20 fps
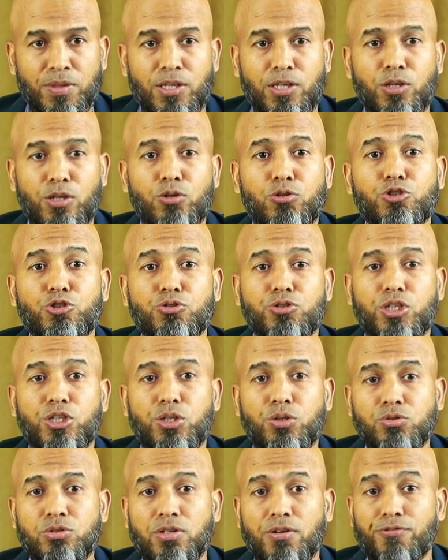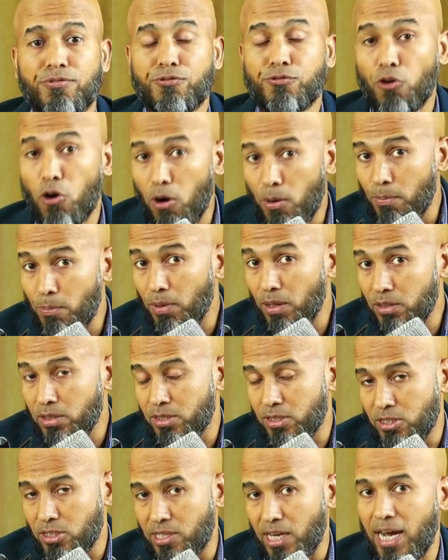You should use a formal
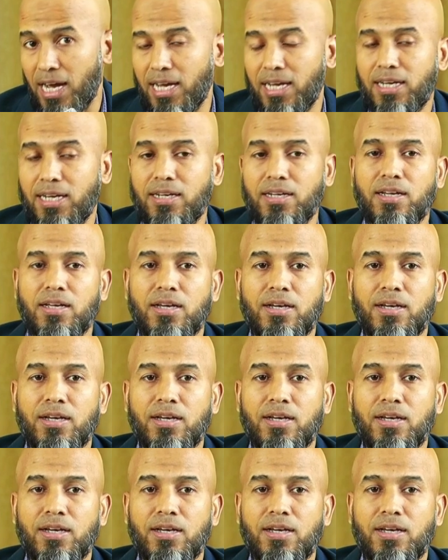style